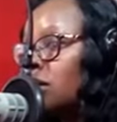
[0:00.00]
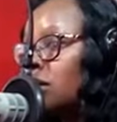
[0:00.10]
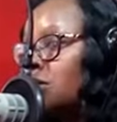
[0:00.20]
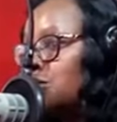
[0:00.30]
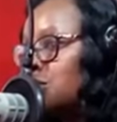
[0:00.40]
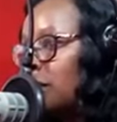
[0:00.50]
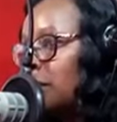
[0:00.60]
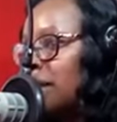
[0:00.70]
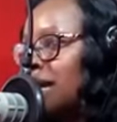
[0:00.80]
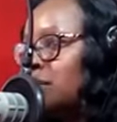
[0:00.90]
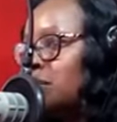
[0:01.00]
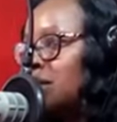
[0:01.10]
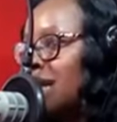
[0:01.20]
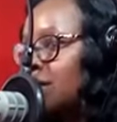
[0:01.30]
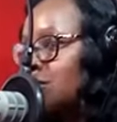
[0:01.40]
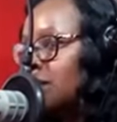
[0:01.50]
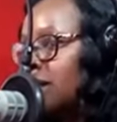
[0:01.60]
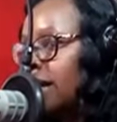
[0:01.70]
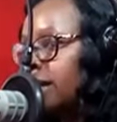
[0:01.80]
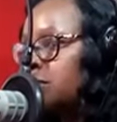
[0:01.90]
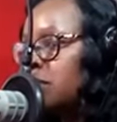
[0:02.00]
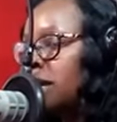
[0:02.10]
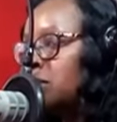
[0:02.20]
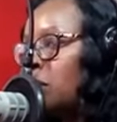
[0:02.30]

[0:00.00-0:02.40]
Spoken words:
The drop in production is blamed